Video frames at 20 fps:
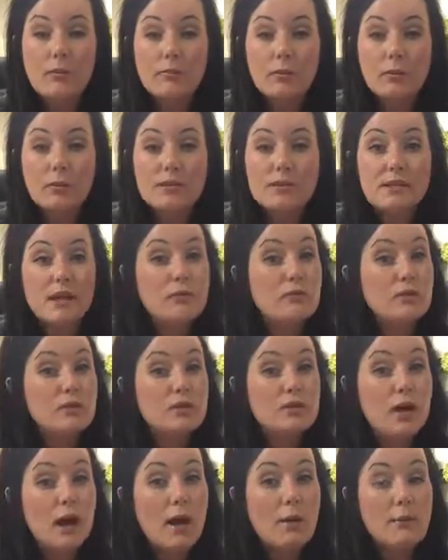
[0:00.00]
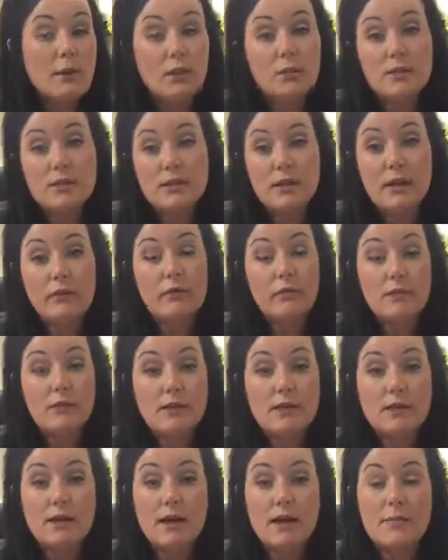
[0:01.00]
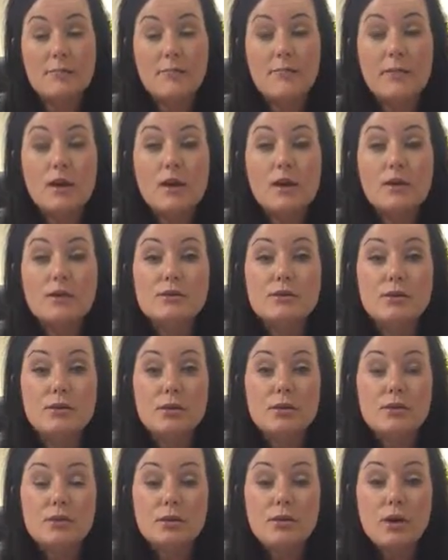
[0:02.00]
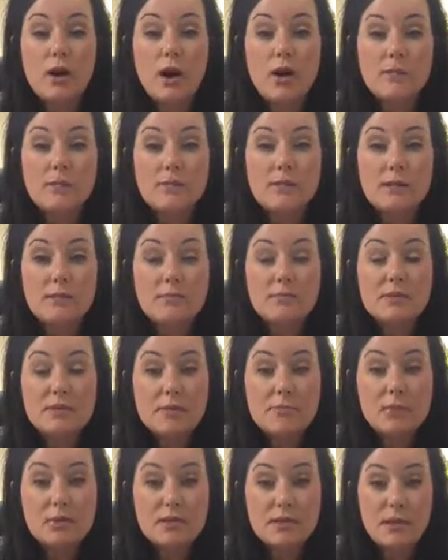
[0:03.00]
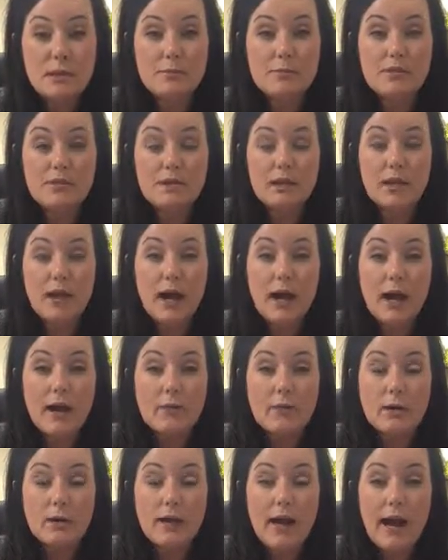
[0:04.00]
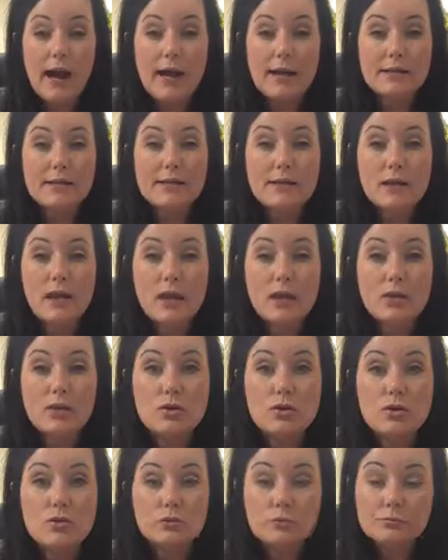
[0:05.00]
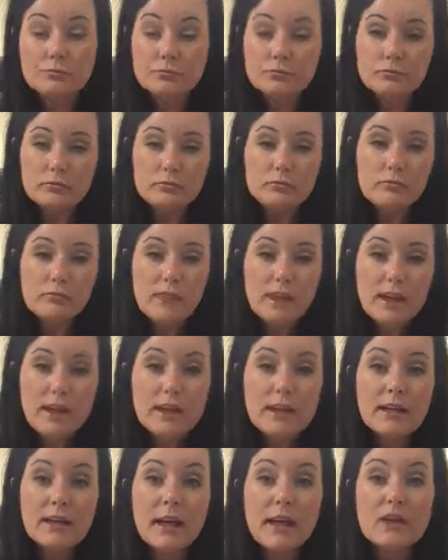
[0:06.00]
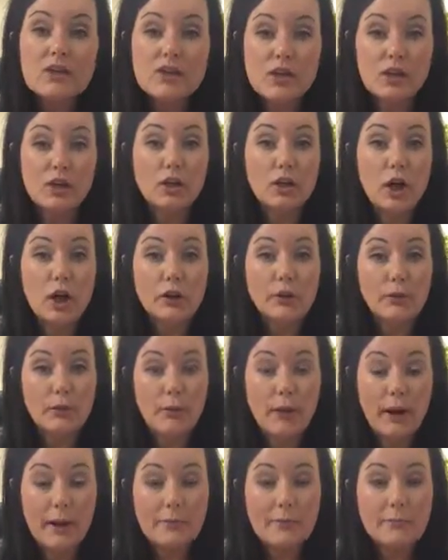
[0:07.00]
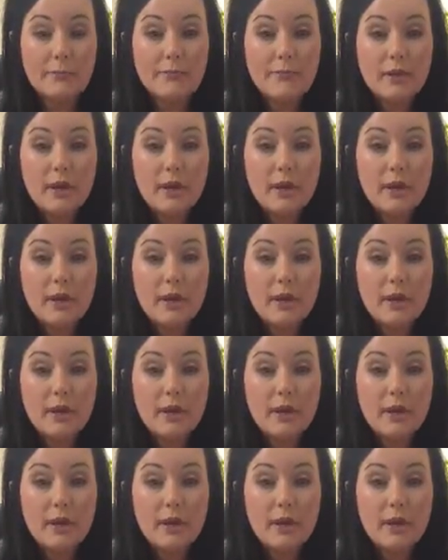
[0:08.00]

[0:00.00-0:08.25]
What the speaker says: It will save you time and it will save me time. So those are some simple tips that I would ask that you engage in along the way.